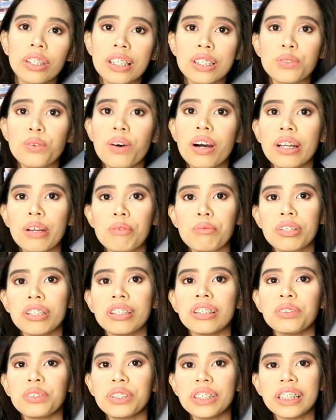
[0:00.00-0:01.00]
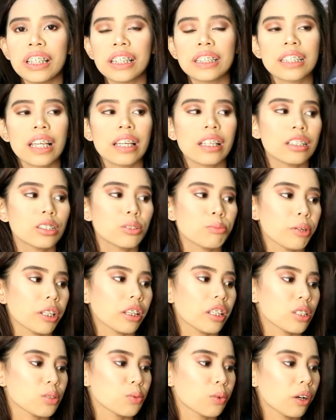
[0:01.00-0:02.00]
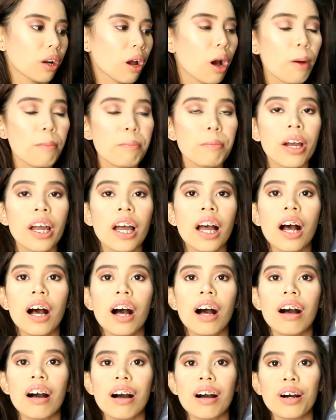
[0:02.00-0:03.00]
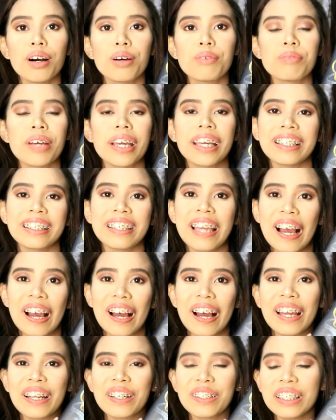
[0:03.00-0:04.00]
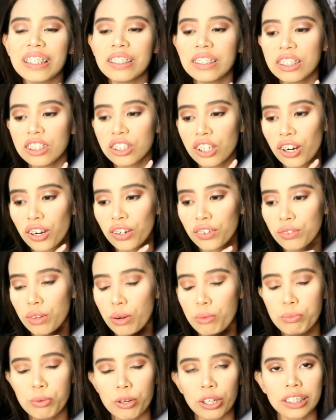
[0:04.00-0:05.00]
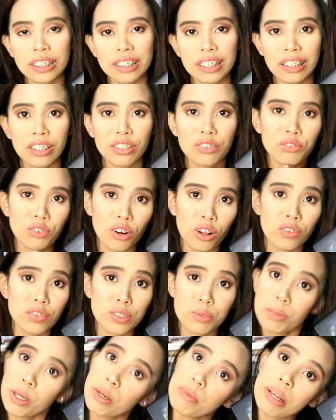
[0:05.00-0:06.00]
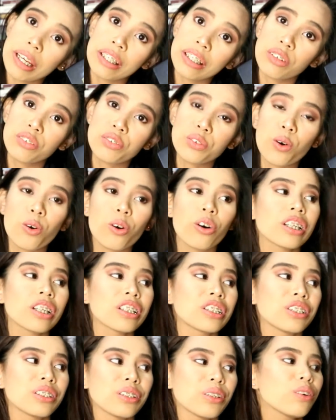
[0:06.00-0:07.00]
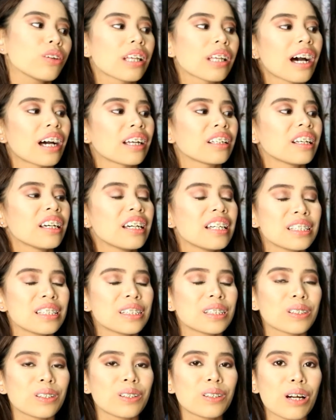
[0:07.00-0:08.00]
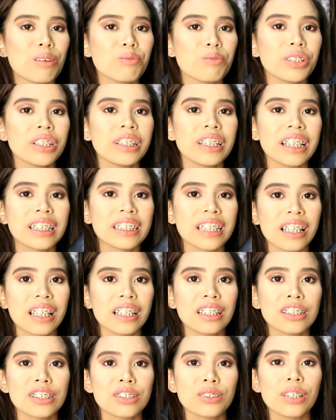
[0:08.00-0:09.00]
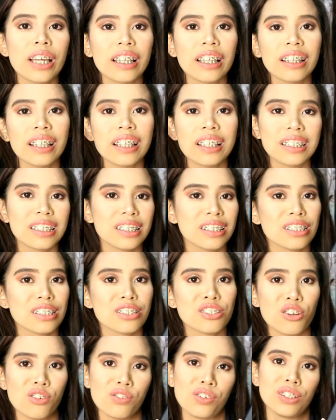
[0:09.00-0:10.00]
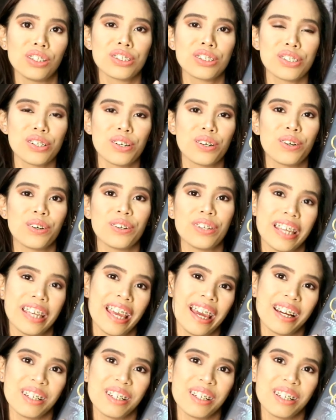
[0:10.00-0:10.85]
one, I'm really, really excited to pick this one up. And yeah, I really love books that involves mermaid, of course, you know that. So, I'm really excited to get into this novel. So, yeah.